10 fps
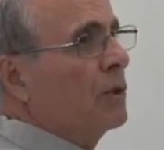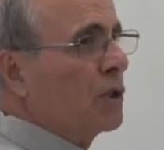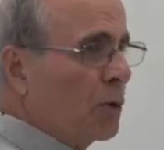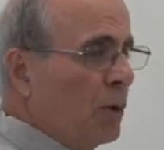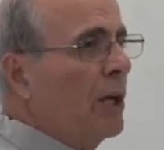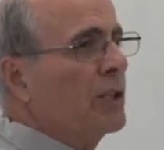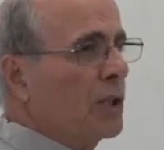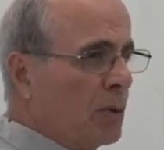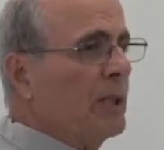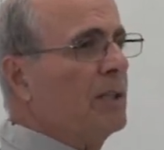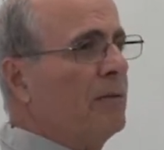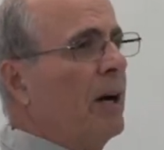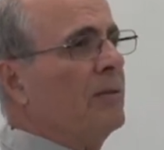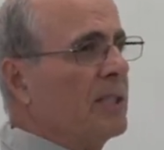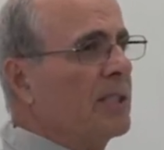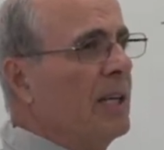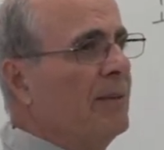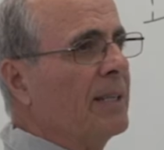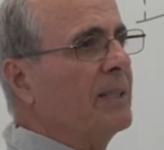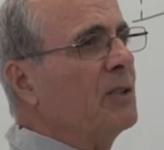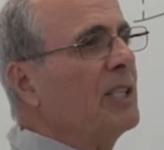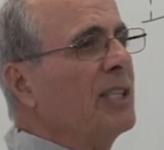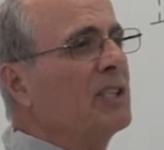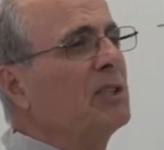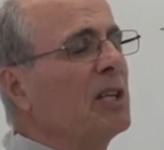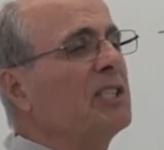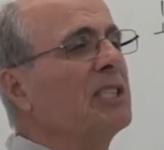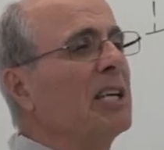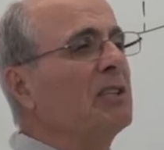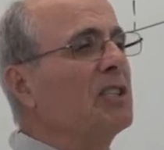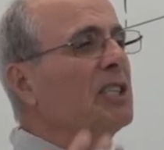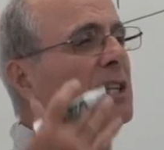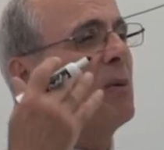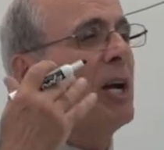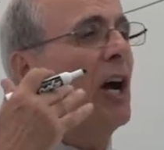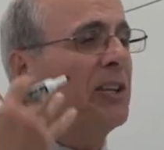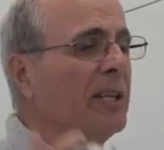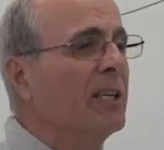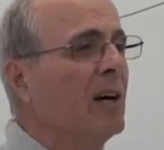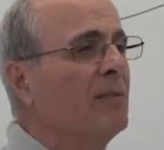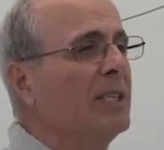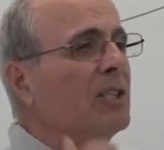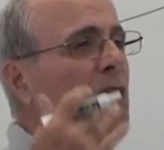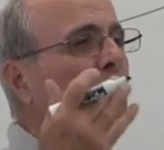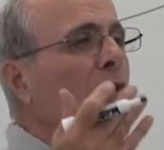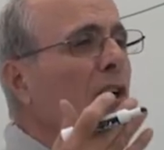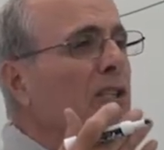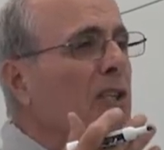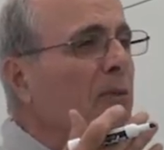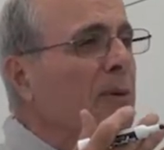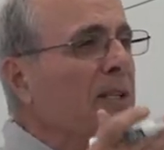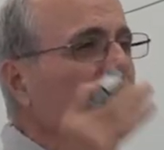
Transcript: It's 225. It's given. You see, this is the way I think of it. It's totally different.